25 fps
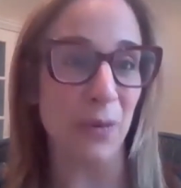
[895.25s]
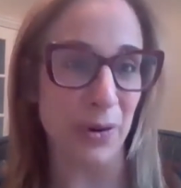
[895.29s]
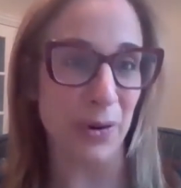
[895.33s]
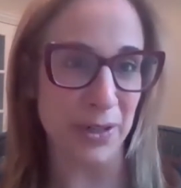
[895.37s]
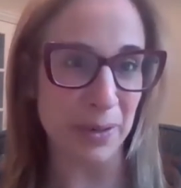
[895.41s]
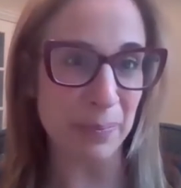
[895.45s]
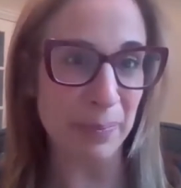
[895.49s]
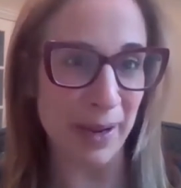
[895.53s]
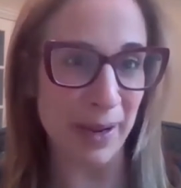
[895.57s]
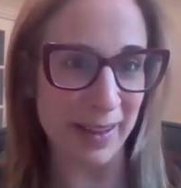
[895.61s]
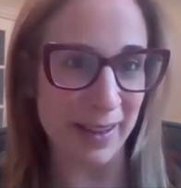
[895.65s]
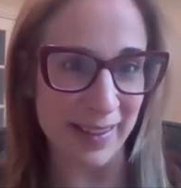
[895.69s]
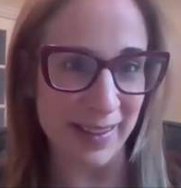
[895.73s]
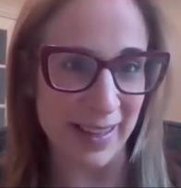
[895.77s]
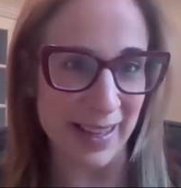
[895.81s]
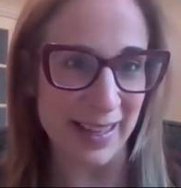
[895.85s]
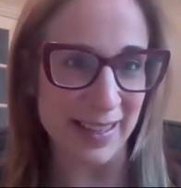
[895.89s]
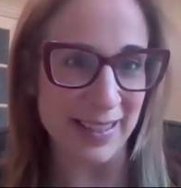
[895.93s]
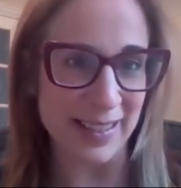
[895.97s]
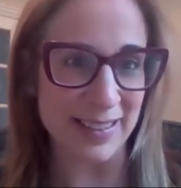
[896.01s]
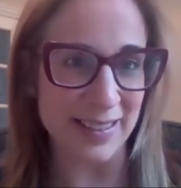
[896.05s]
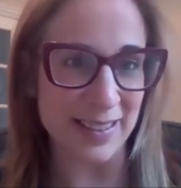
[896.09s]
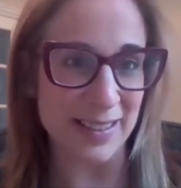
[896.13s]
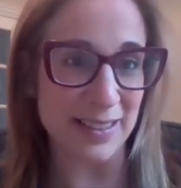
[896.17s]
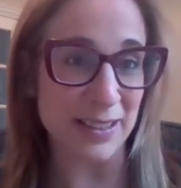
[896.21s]
afford to pay the
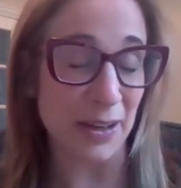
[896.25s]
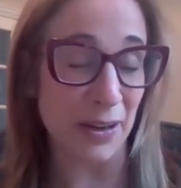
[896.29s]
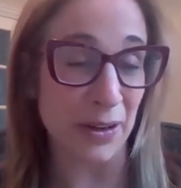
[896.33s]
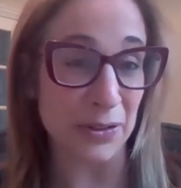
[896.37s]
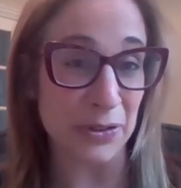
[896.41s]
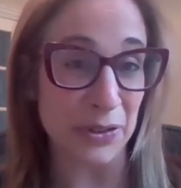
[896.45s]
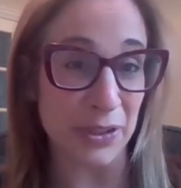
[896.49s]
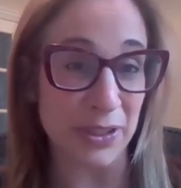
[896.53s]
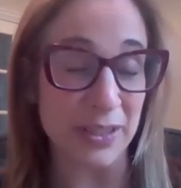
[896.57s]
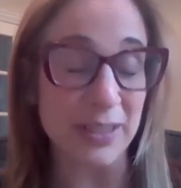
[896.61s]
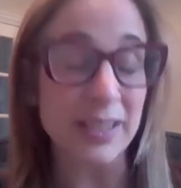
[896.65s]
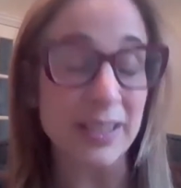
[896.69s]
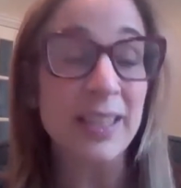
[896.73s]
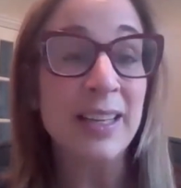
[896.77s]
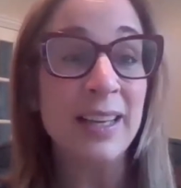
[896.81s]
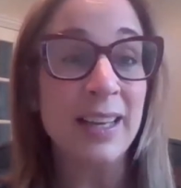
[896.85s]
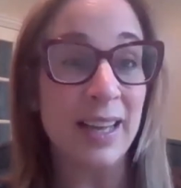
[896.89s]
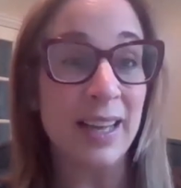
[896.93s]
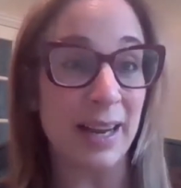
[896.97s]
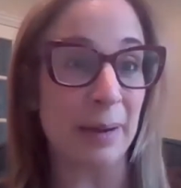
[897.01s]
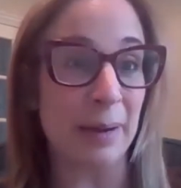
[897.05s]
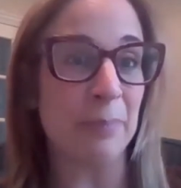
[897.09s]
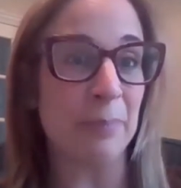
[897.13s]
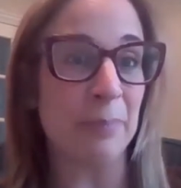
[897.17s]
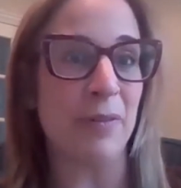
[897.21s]
anesthesiologists
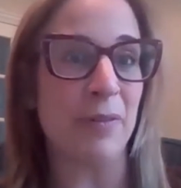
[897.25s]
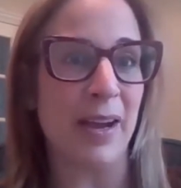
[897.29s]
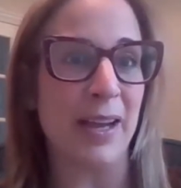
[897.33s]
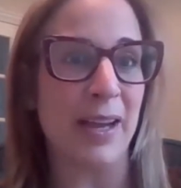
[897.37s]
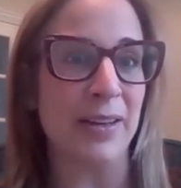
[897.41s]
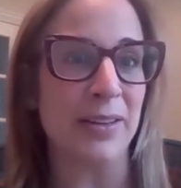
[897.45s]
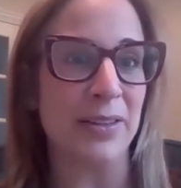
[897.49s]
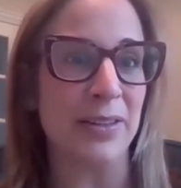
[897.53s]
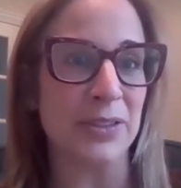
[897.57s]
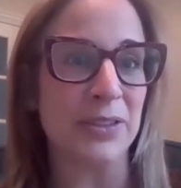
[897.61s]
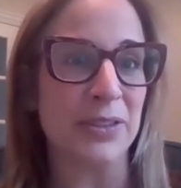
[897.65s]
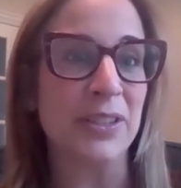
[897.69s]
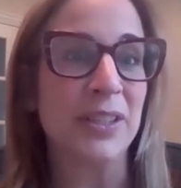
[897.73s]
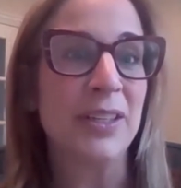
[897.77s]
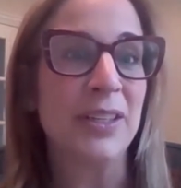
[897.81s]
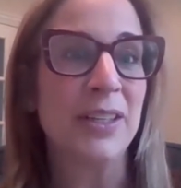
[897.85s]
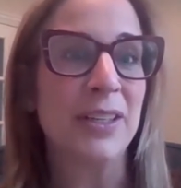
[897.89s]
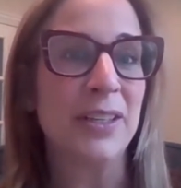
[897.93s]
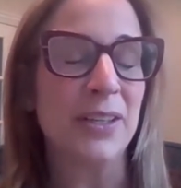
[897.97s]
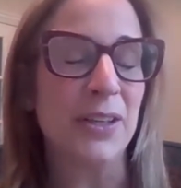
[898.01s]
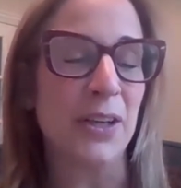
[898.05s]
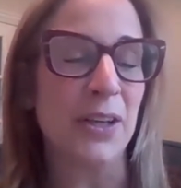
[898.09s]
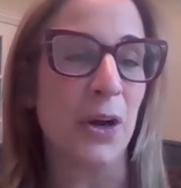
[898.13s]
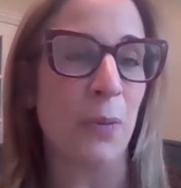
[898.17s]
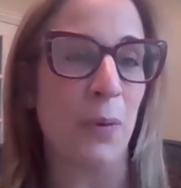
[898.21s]
and providers,
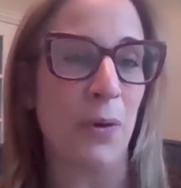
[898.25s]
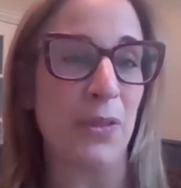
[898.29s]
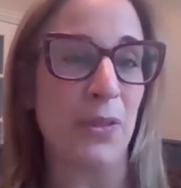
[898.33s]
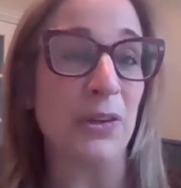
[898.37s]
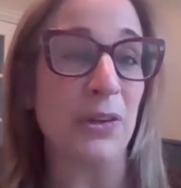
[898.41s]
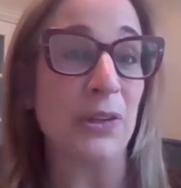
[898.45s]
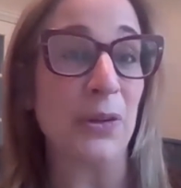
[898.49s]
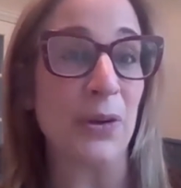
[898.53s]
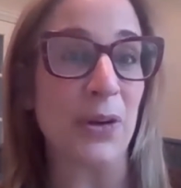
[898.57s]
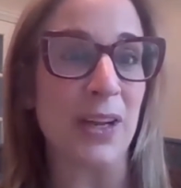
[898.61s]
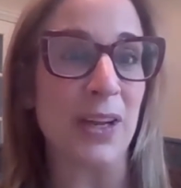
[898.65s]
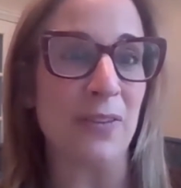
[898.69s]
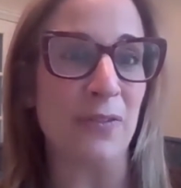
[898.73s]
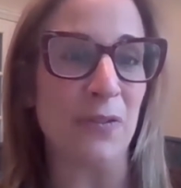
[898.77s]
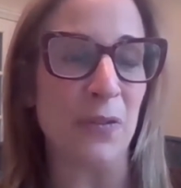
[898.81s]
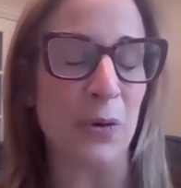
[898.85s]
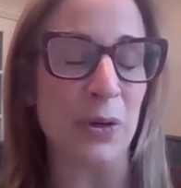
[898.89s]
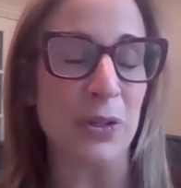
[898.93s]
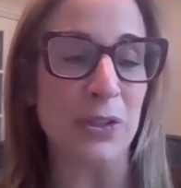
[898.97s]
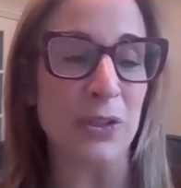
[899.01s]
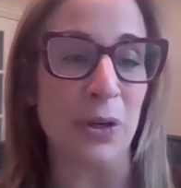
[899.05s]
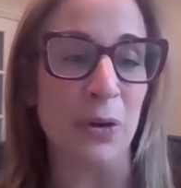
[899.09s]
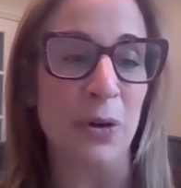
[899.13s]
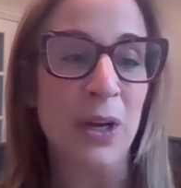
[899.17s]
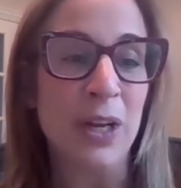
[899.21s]
you know, what they're looking
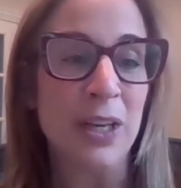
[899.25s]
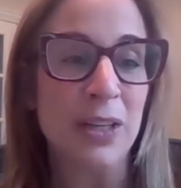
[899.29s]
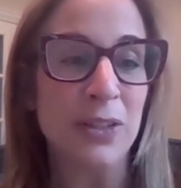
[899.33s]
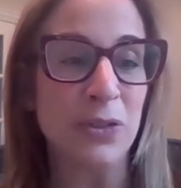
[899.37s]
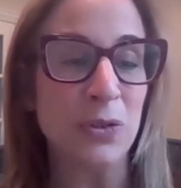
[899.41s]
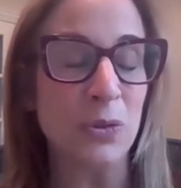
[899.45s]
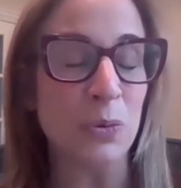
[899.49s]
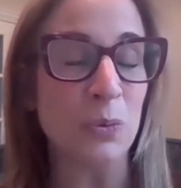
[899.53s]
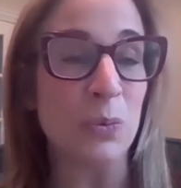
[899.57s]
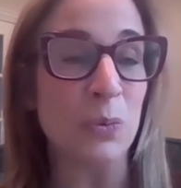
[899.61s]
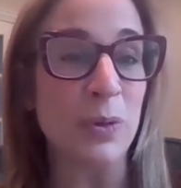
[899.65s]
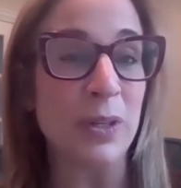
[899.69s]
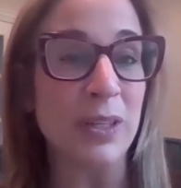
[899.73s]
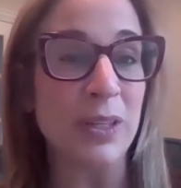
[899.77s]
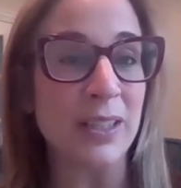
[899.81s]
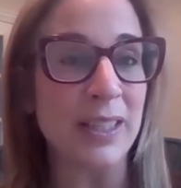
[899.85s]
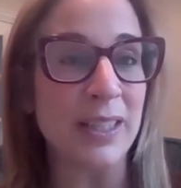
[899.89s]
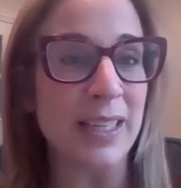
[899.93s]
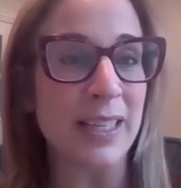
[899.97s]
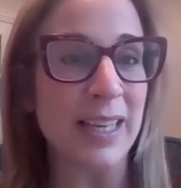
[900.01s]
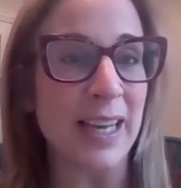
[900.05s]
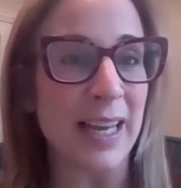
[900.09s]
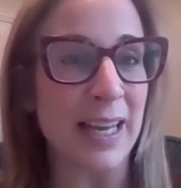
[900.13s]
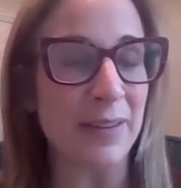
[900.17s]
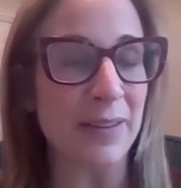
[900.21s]
for. So, this is
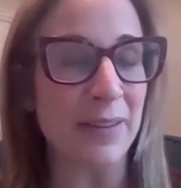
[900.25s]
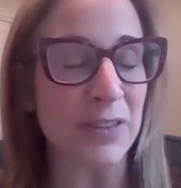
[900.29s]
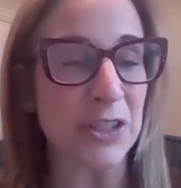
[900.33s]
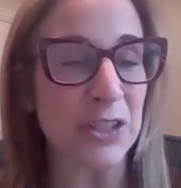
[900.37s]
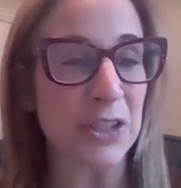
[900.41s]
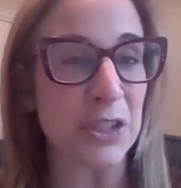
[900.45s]
really kind of a